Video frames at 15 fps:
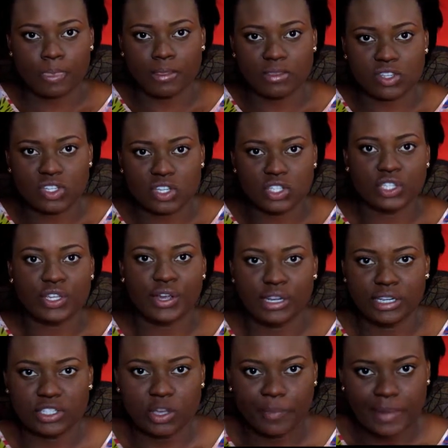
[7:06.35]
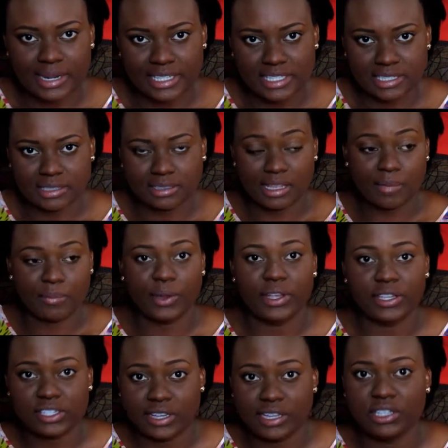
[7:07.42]
she just curl it up a little I'm
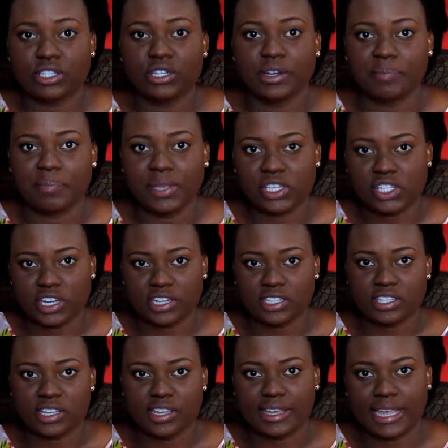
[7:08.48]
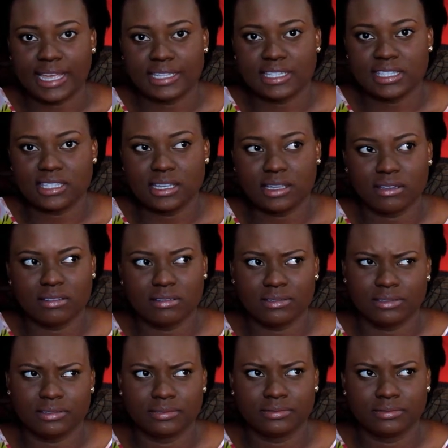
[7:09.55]
going to insert pictures so you can see no